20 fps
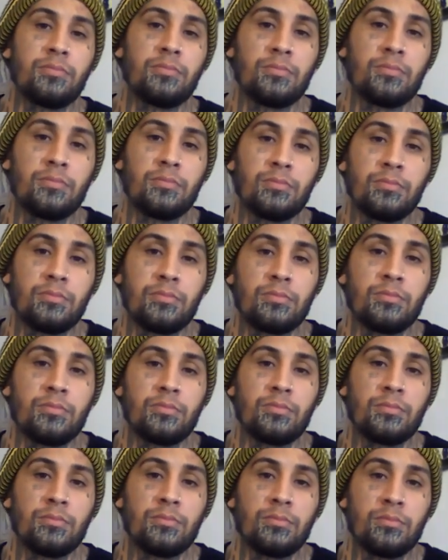
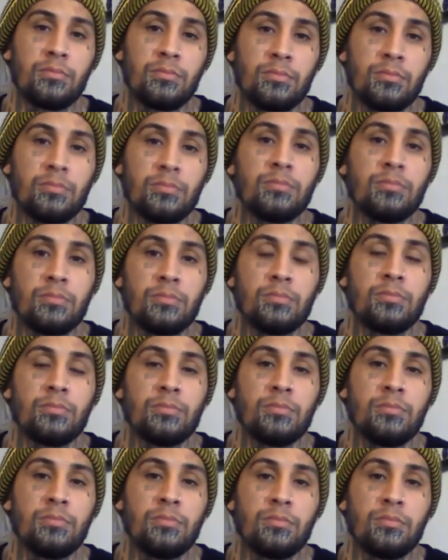
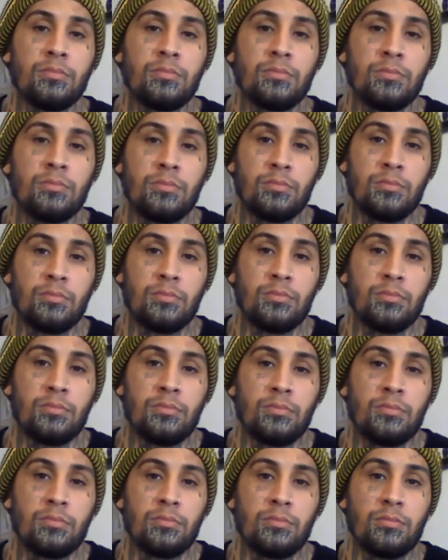
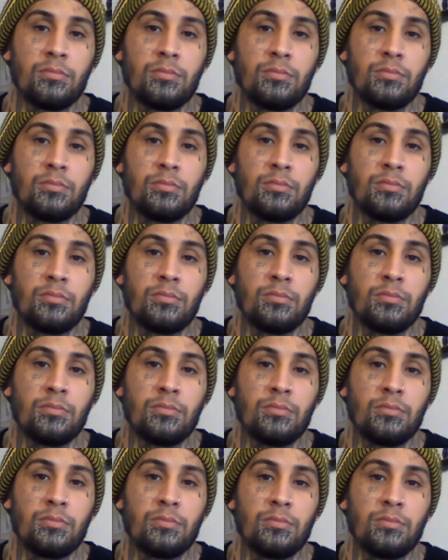
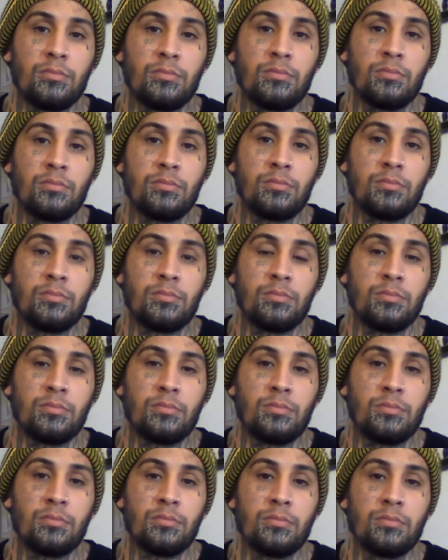
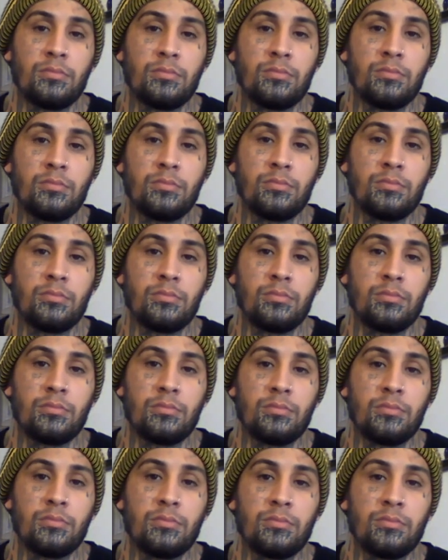No words are spoken by the person on screen.